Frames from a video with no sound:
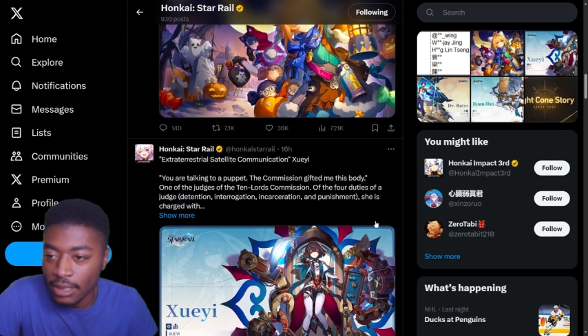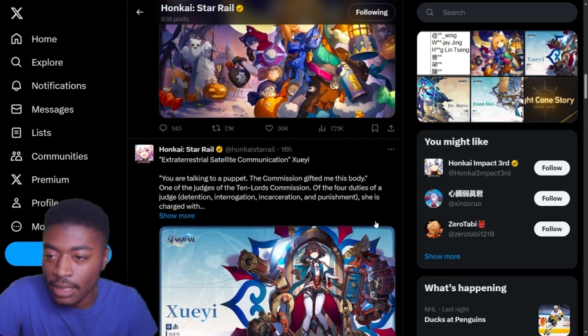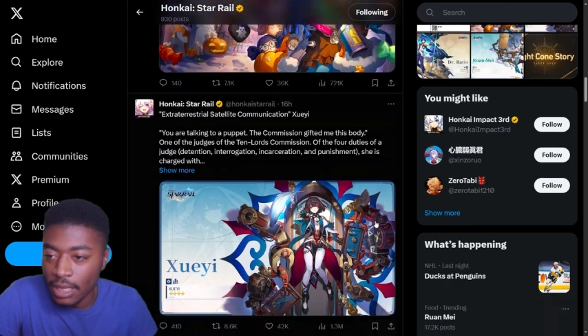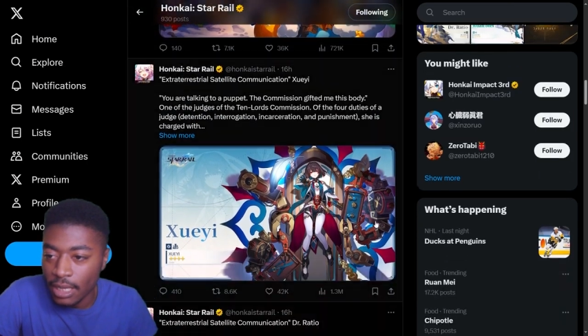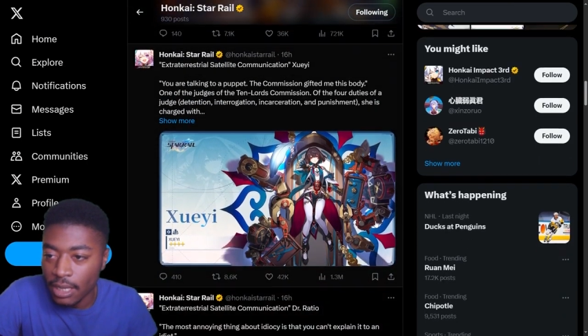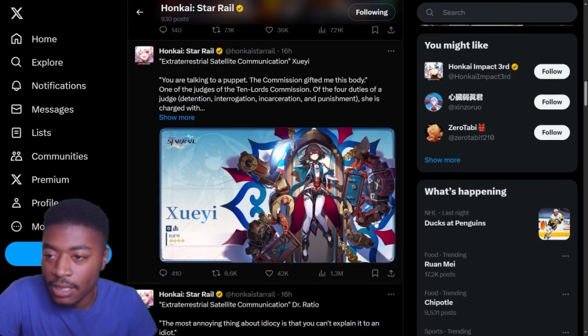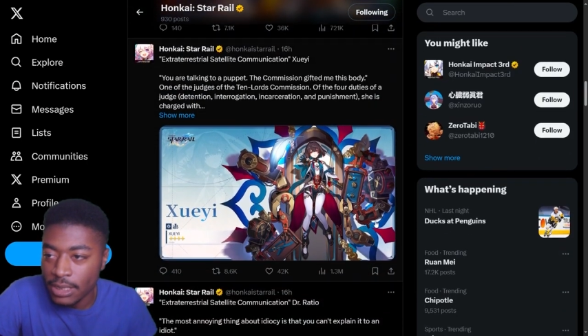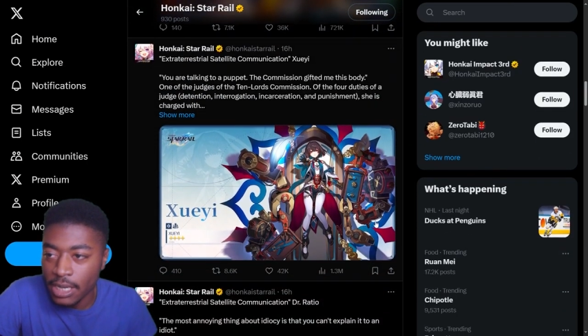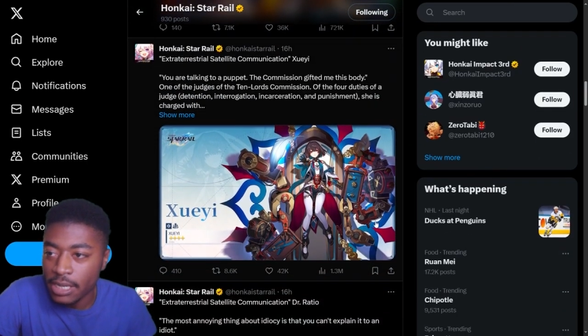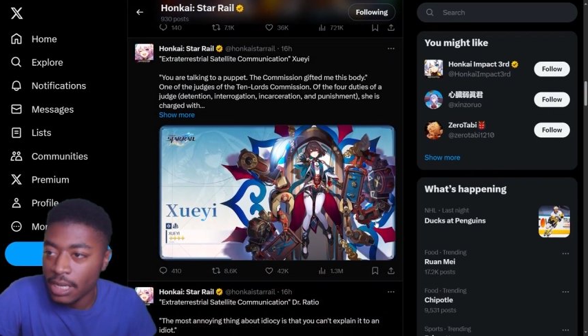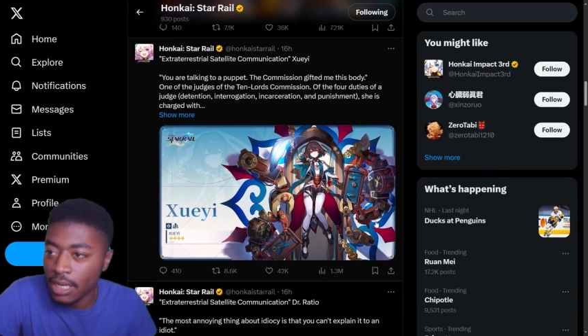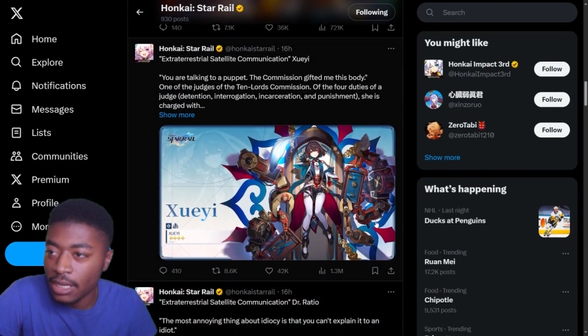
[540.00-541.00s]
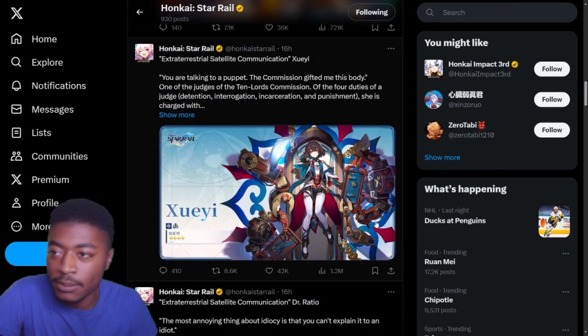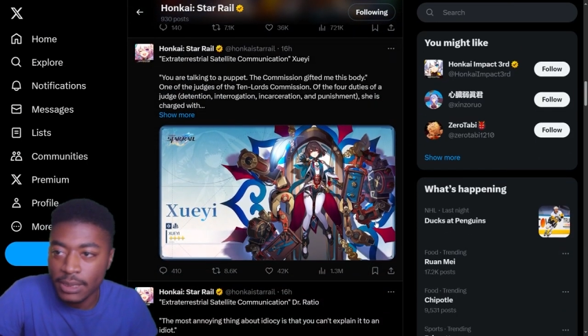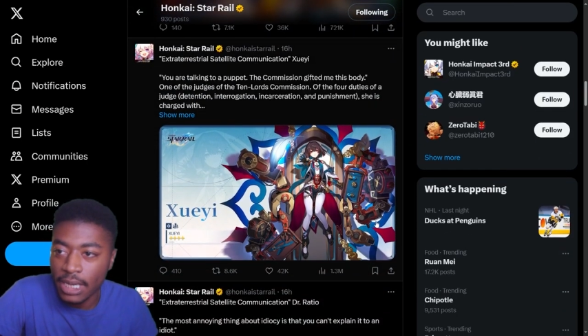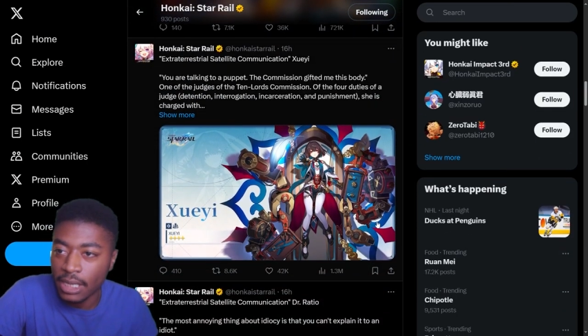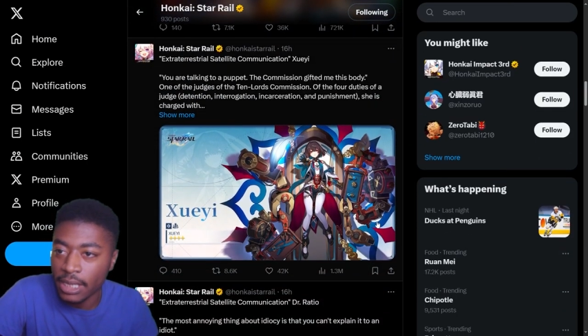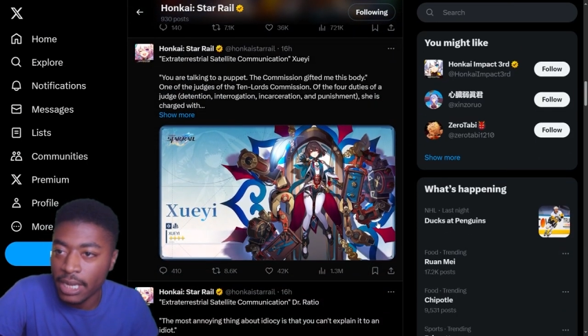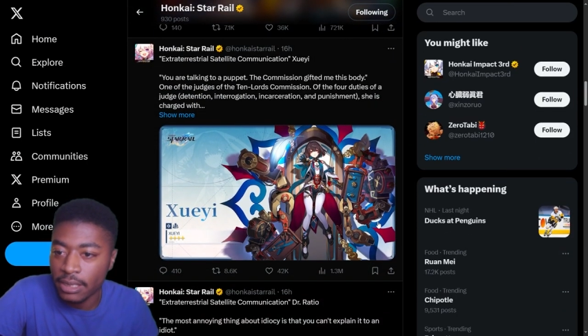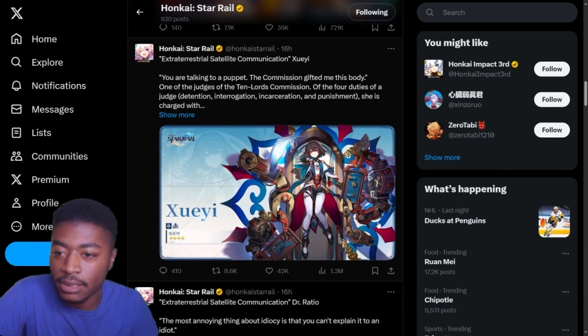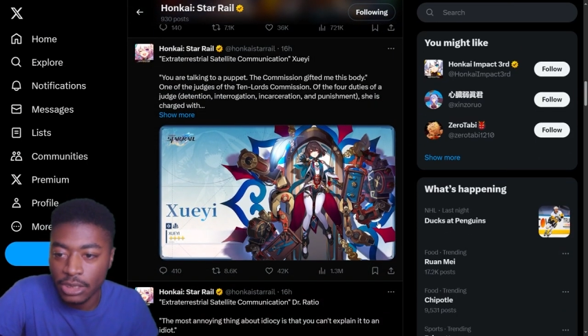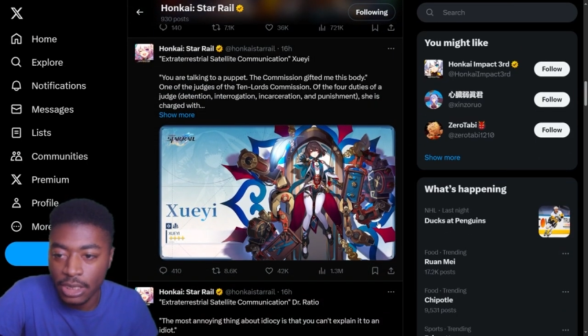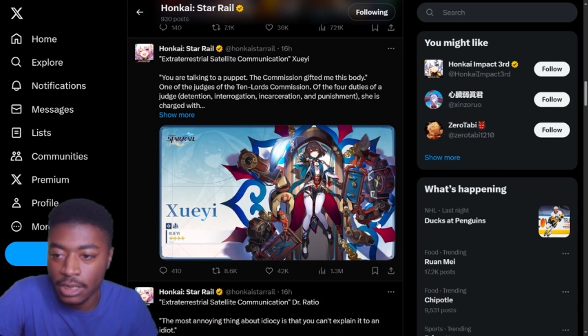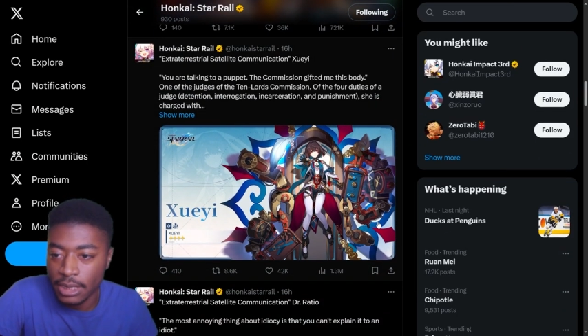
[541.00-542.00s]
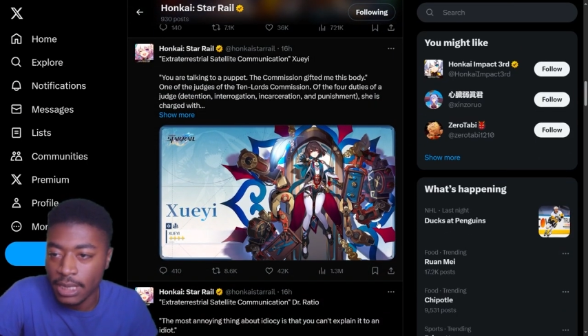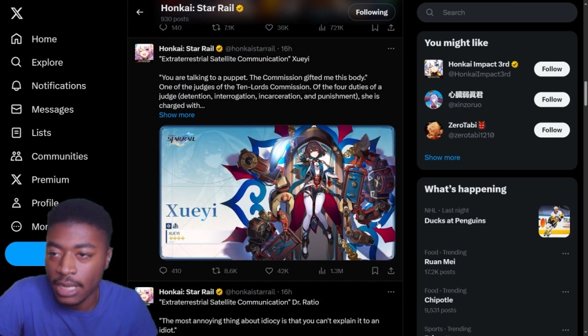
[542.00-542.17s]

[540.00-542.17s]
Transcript: Sorry again, it was kind of late checking this